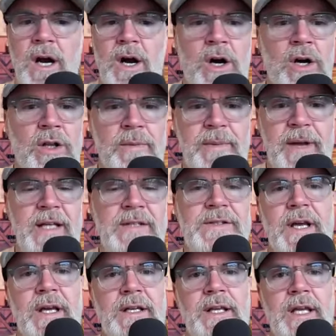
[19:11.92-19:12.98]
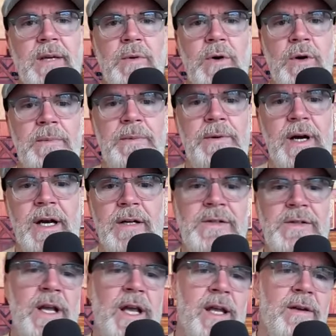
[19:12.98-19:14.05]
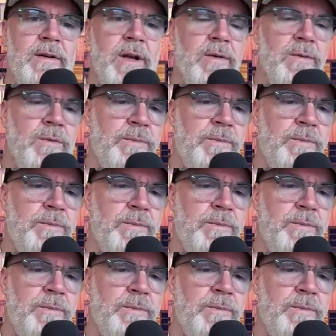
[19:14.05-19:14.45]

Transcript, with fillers: all the bands had keyboard players, and the,